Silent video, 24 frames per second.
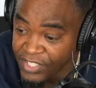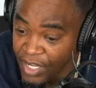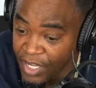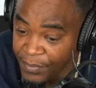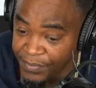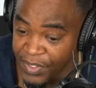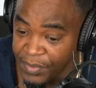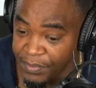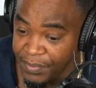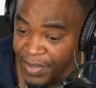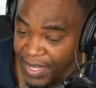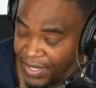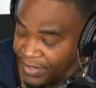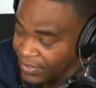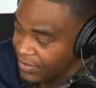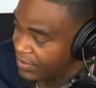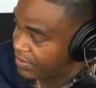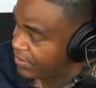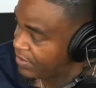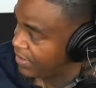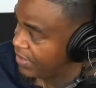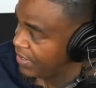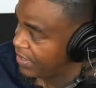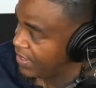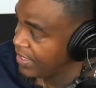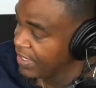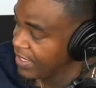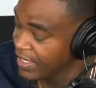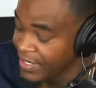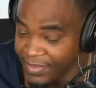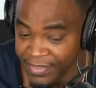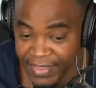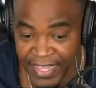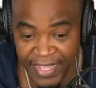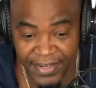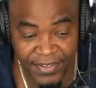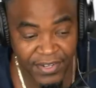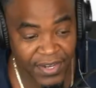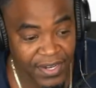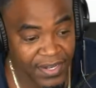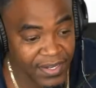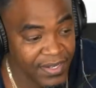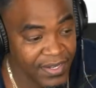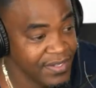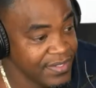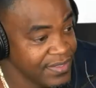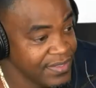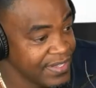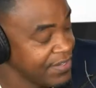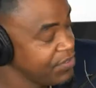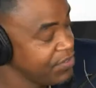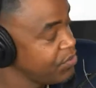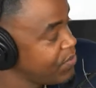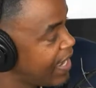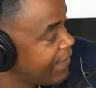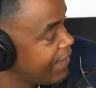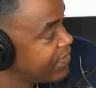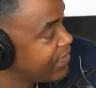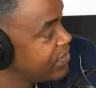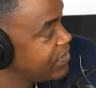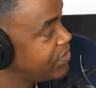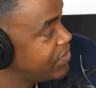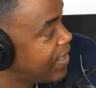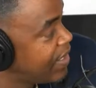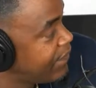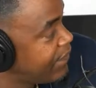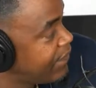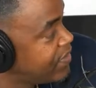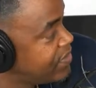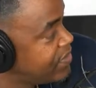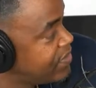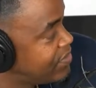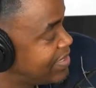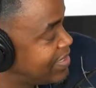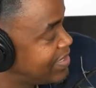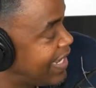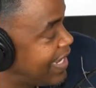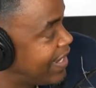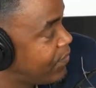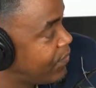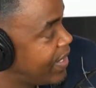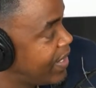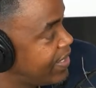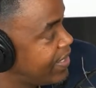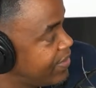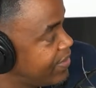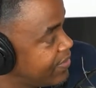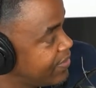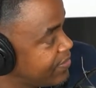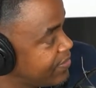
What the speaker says: something better, then you have to slide away.